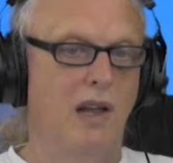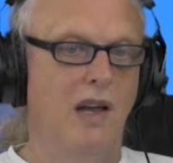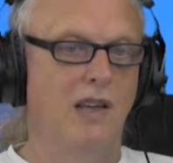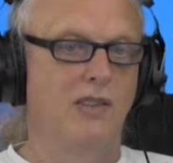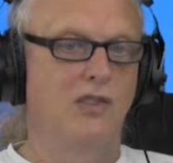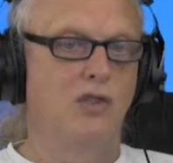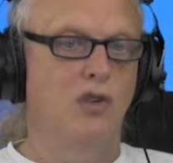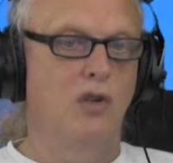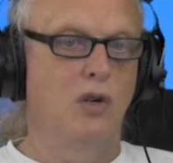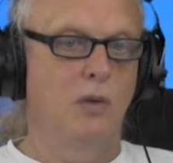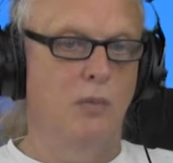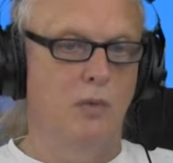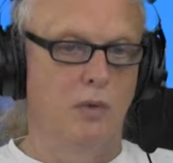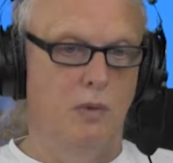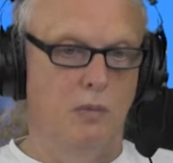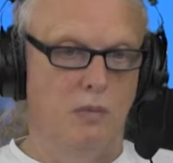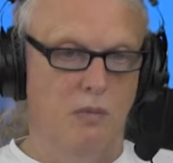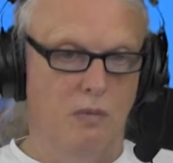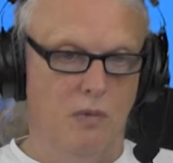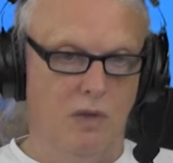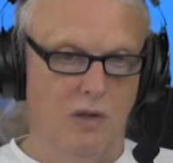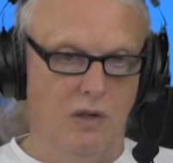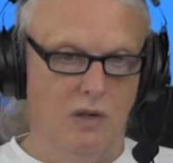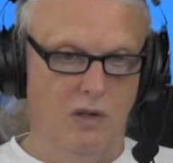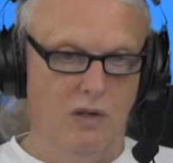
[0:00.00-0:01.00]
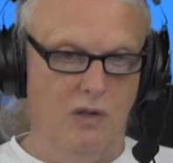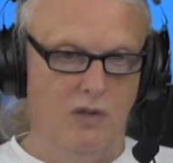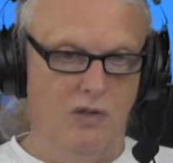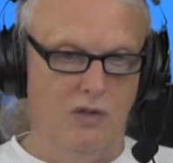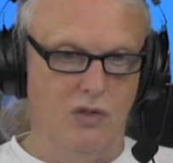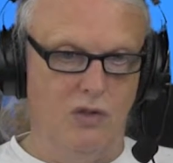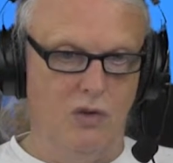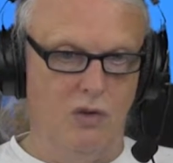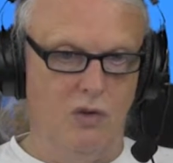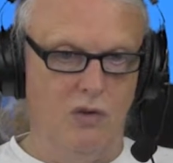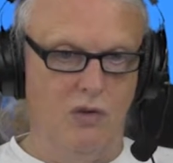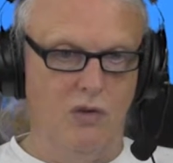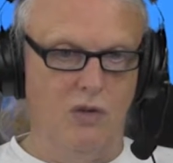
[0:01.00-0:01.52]
Last German,
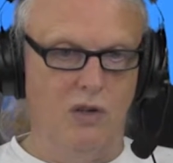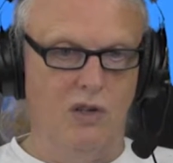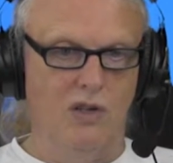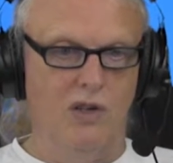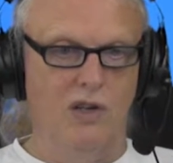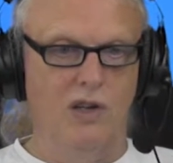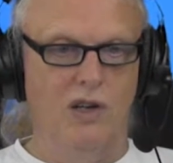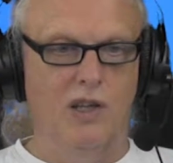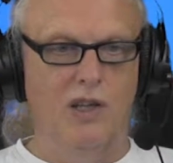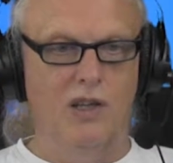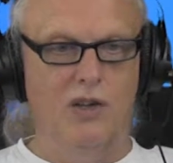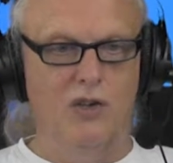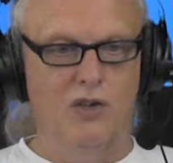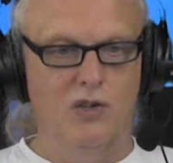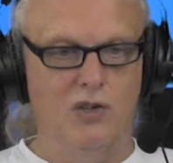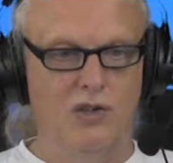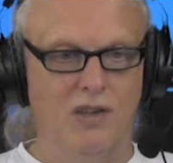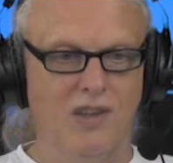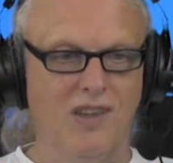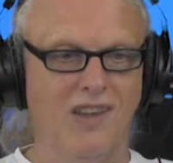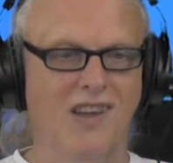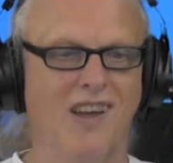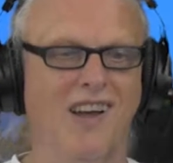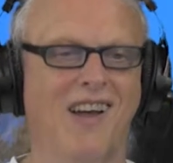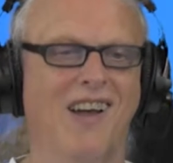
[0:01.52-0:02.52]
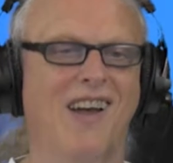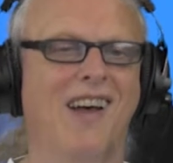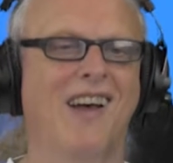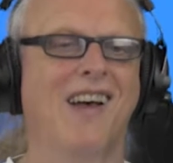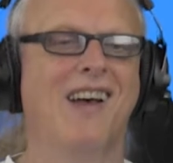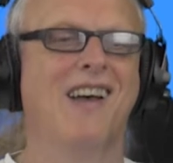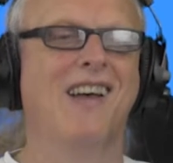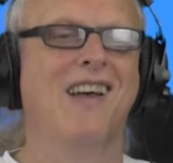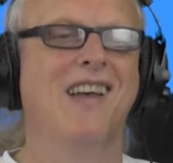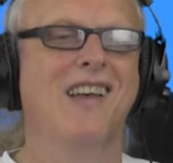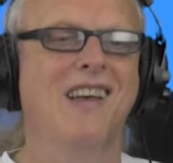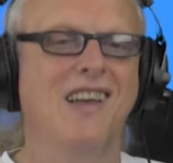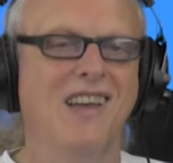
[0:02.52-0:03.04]
so not in English.
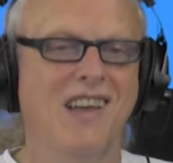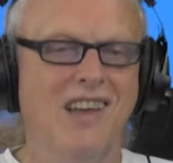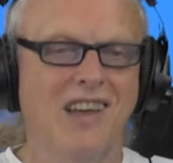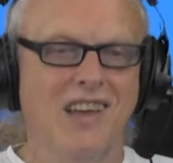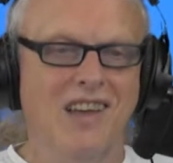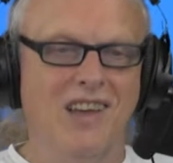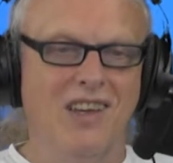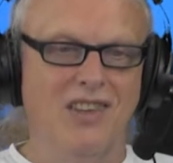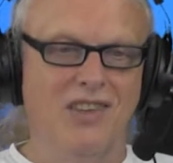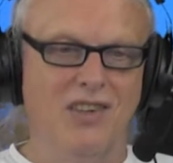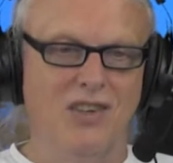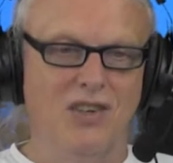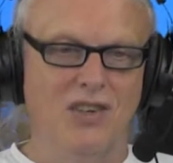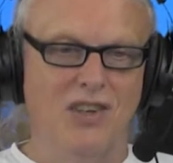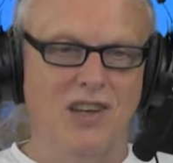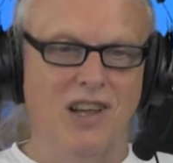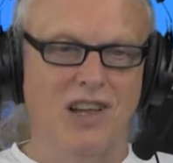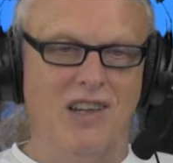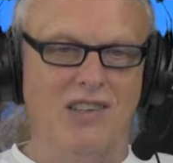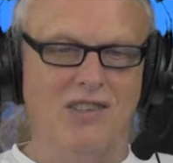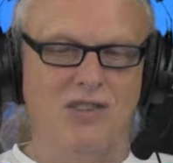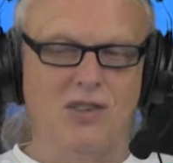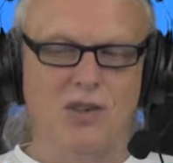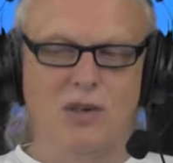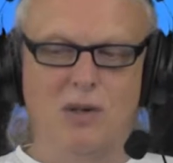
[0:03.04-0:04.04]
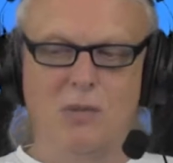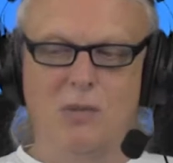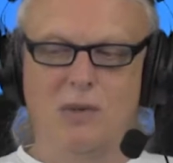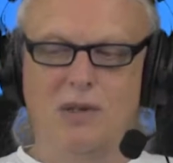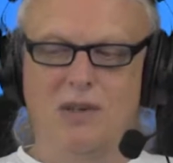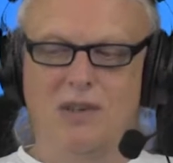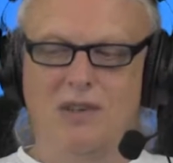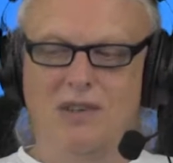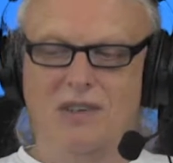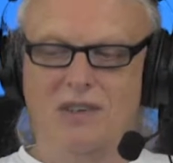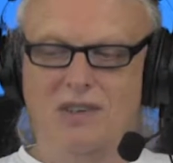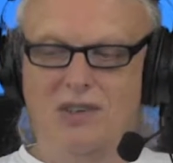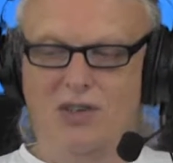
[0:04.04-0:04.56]
In the last
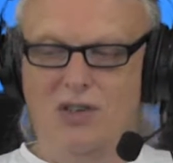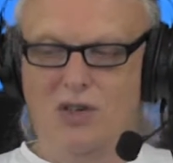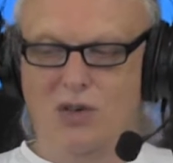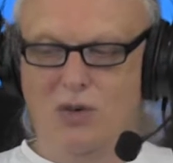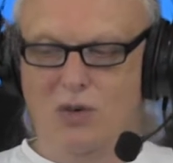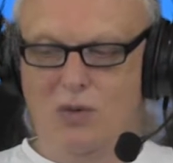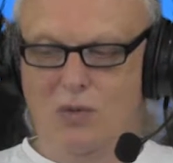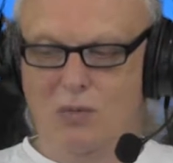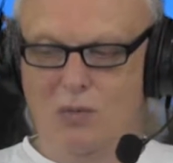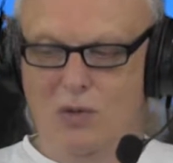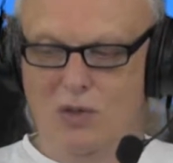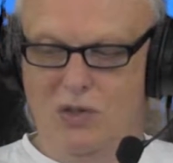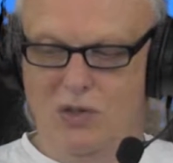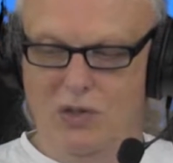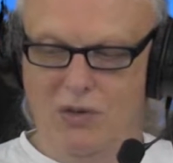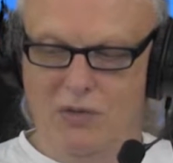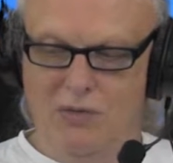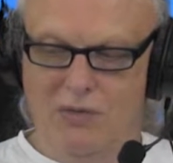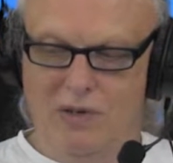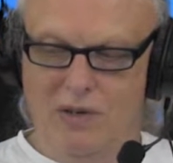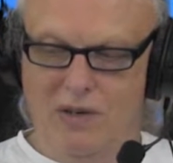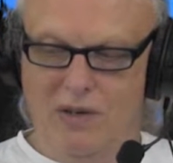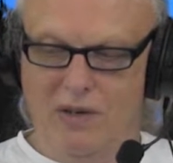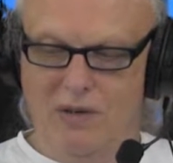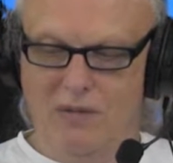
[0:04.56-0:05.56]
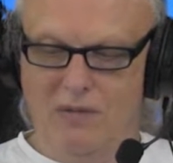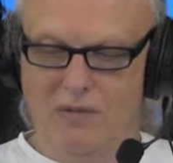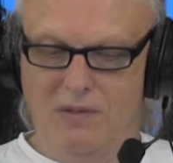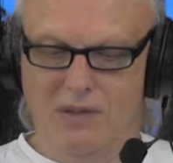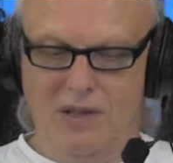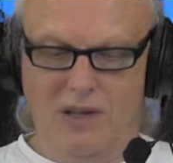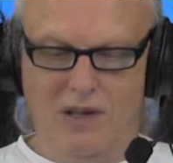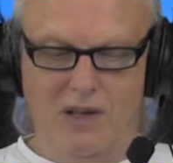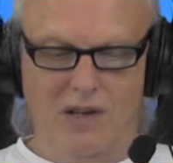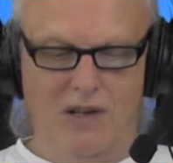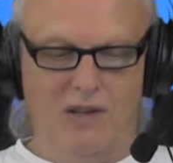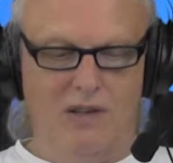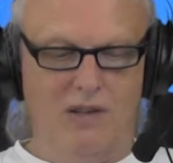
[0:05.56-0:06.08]
German show which you've done.
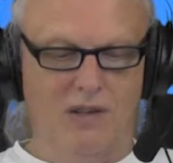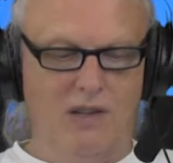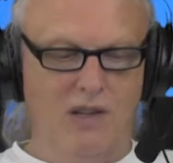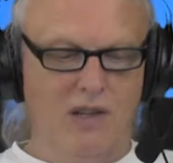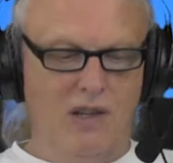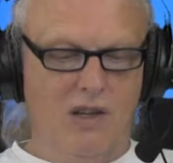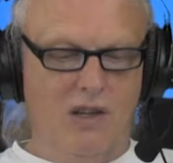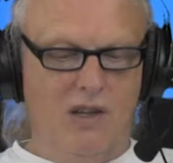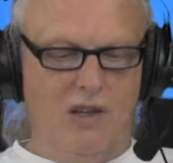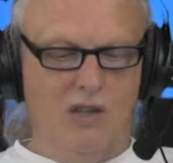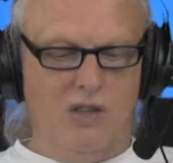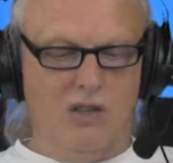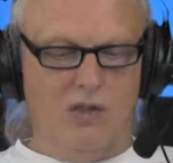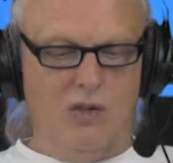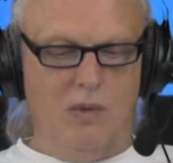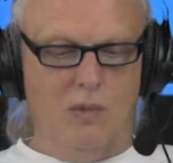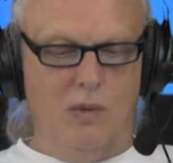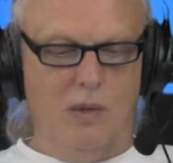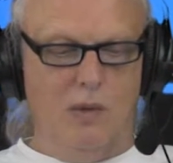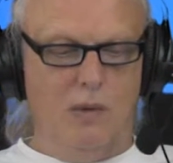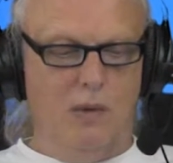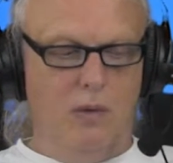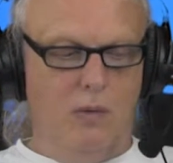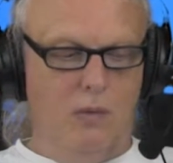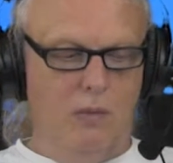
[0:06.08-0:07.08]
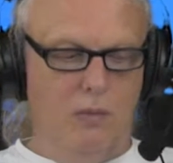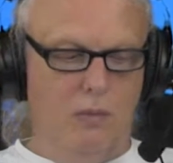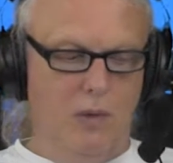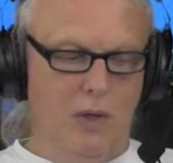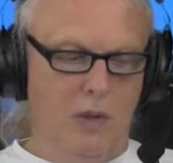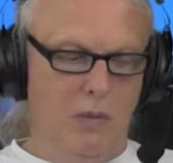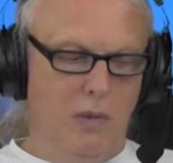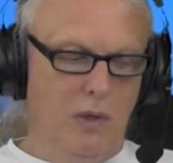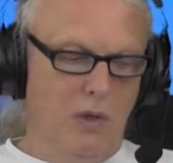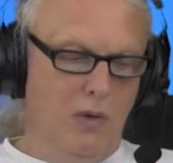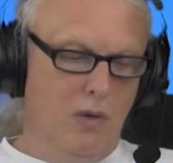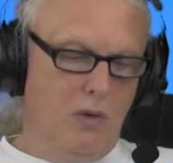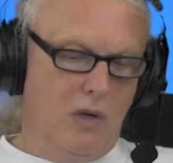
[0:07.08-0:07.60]
Yeah. Right, so
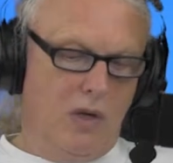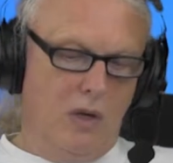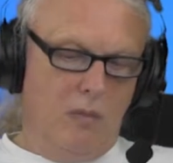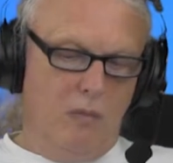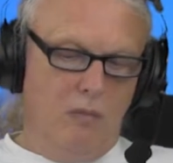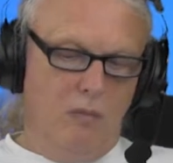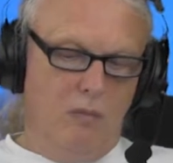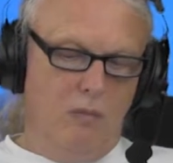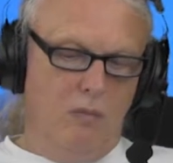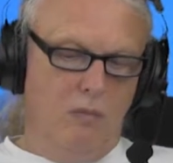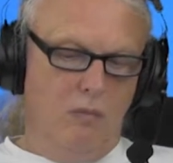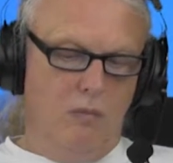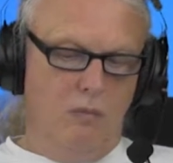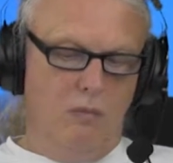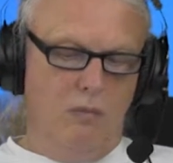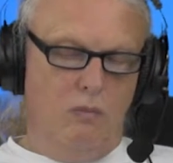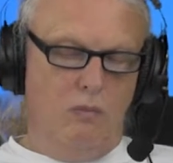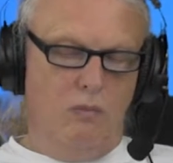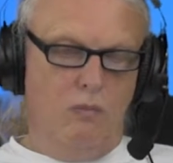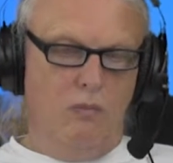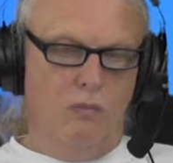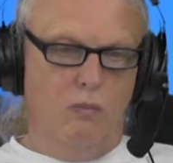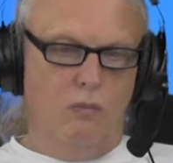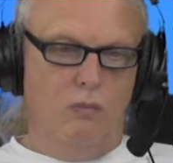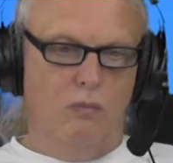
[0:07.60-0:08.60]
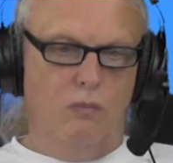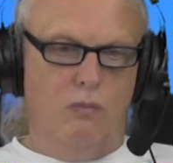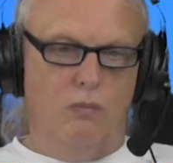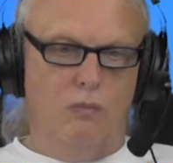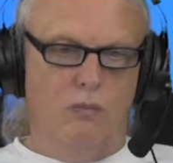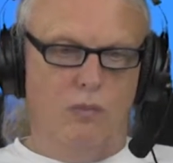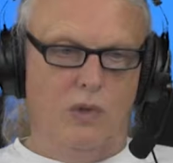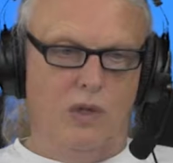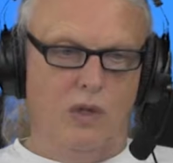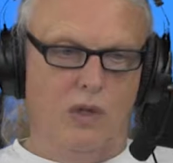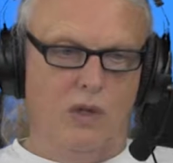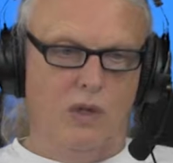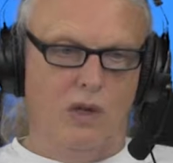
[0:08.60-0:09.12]
maybe you can
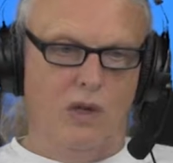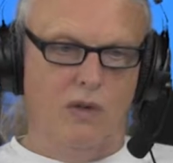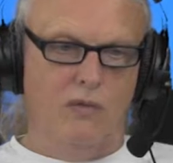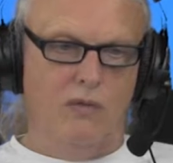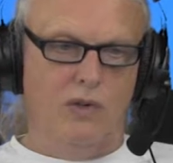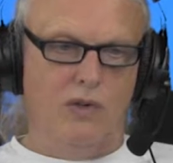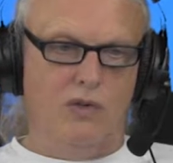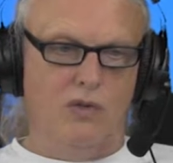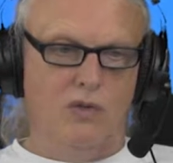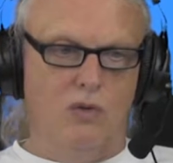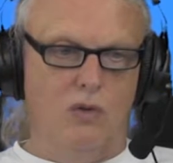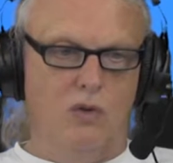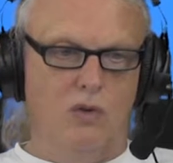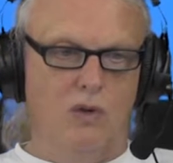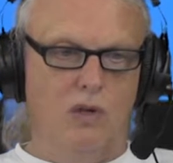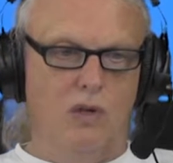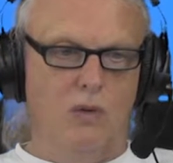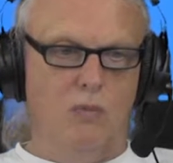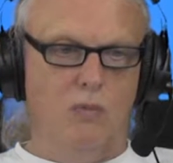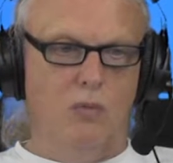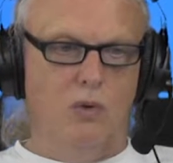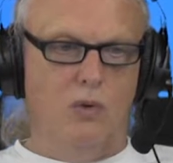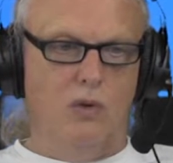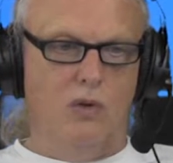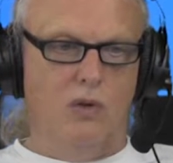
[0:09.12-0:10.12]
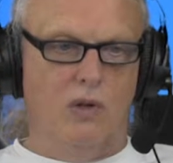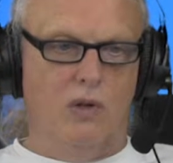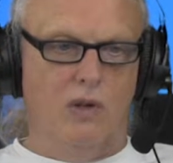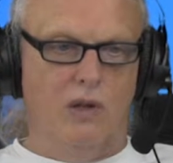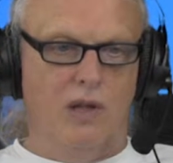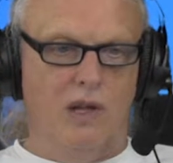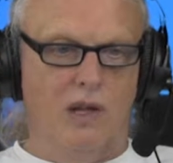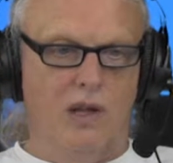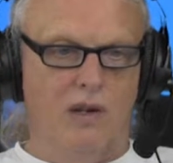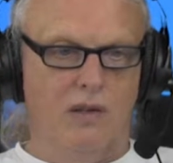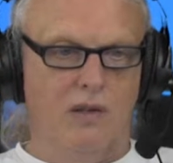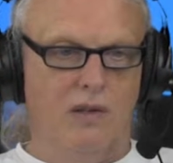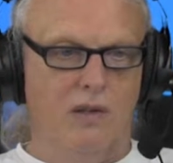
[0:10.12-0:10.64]
give us your input on
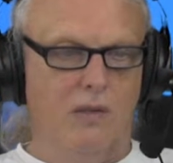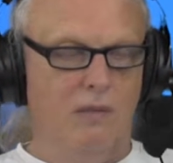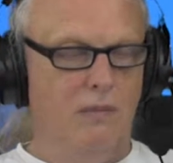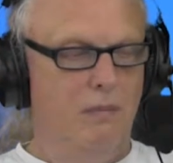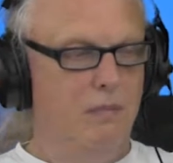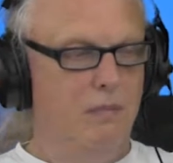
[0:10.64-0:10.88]
that.